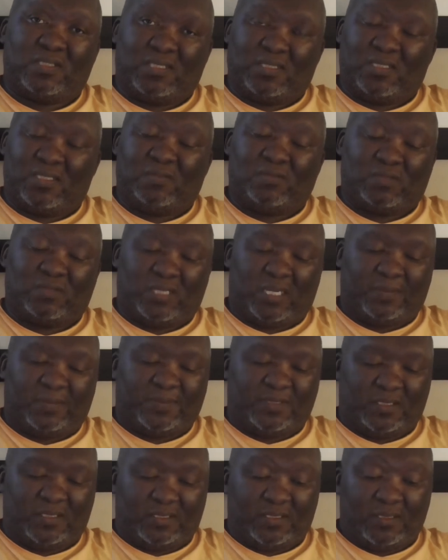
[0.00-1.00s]
and they would
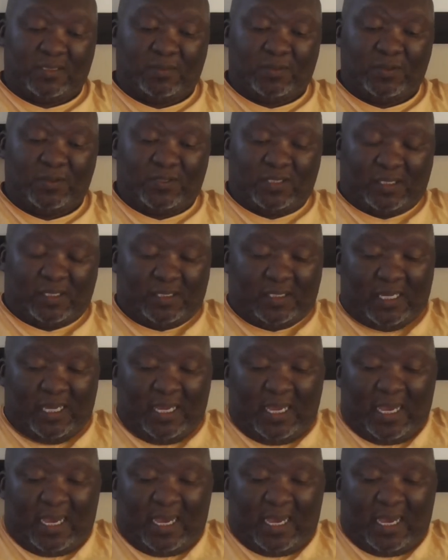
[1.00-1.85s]
typeset the music.